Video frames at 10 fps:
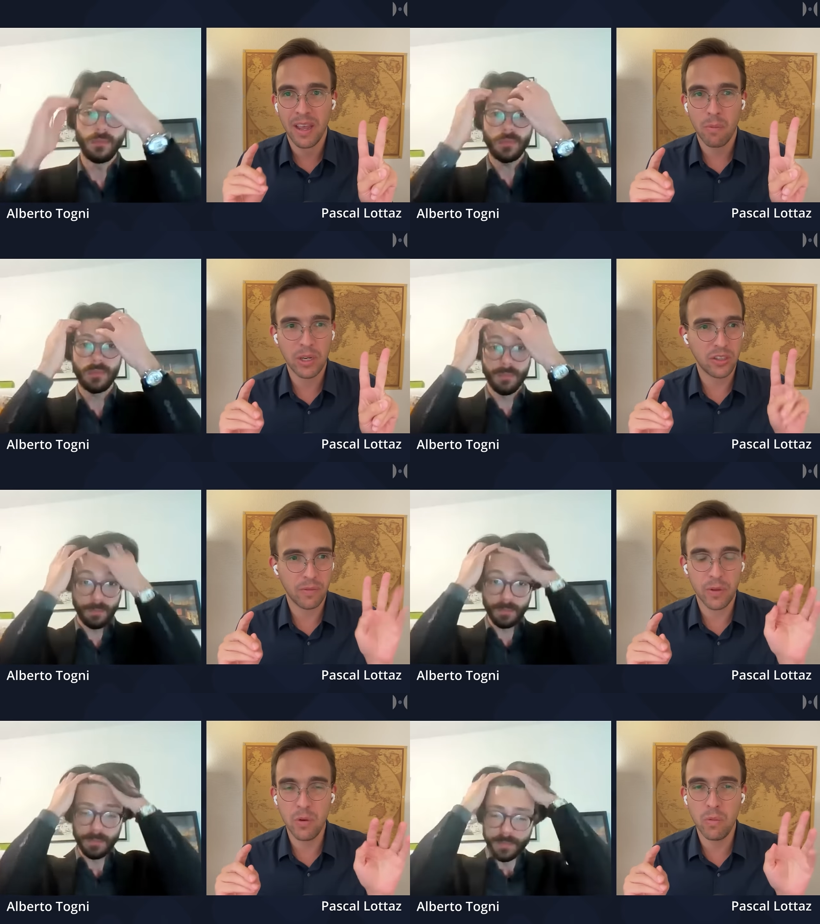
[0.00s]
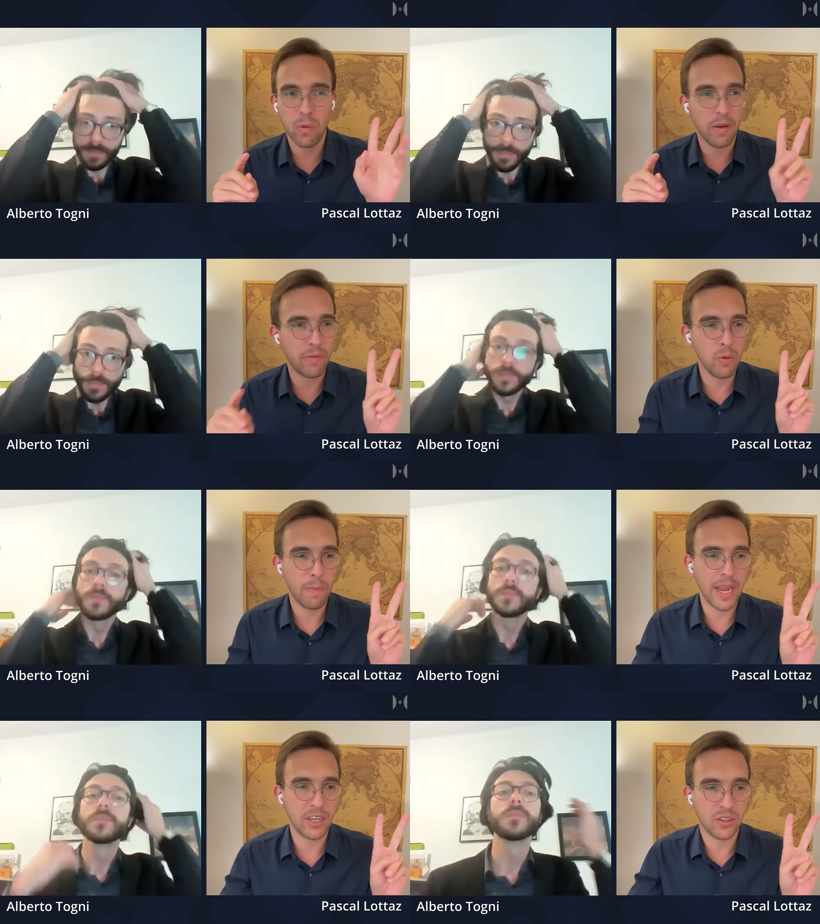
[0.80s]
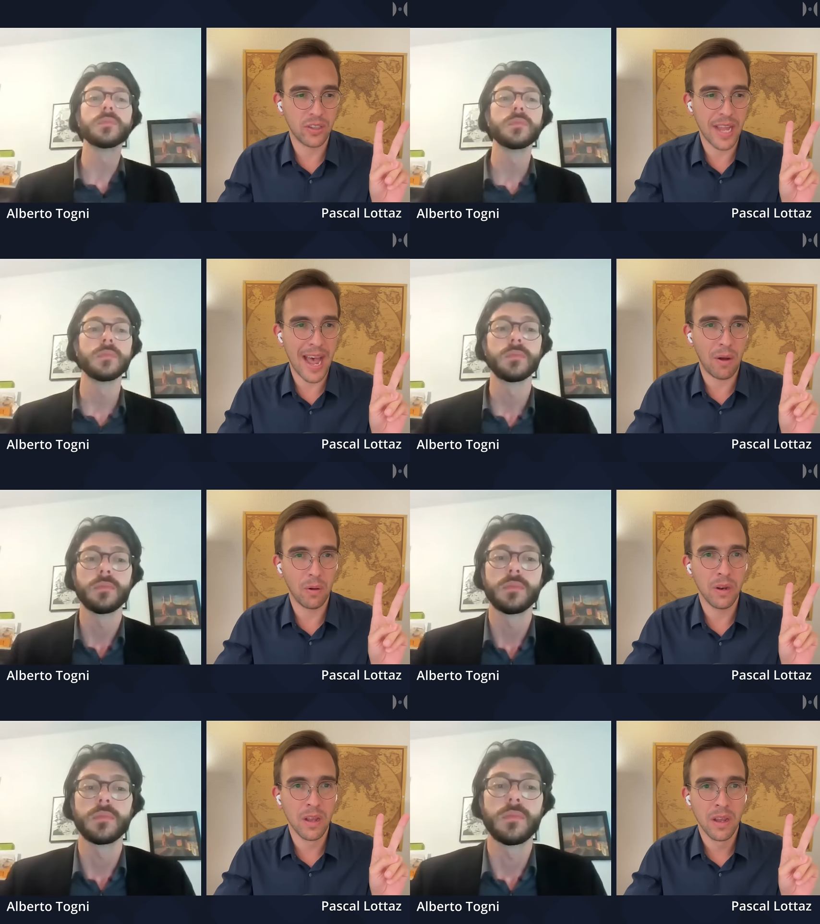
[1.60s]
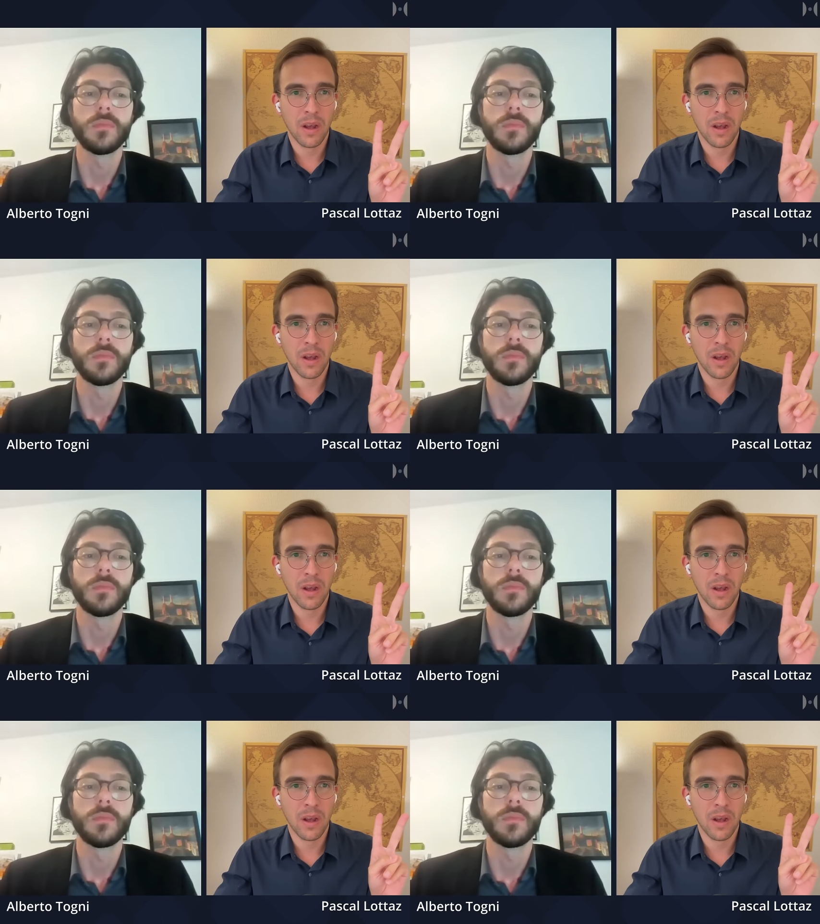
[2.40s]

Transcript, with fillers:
Speaker 1: which is a few mm-hmm. a few pages down